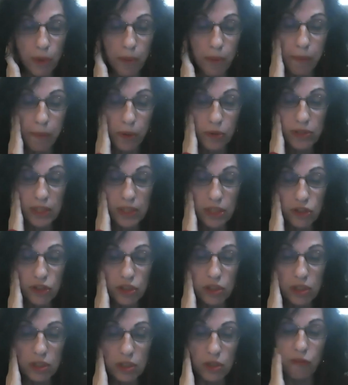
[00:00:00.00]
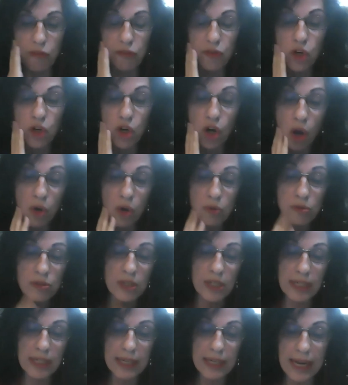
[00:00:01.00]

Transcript: from a position of close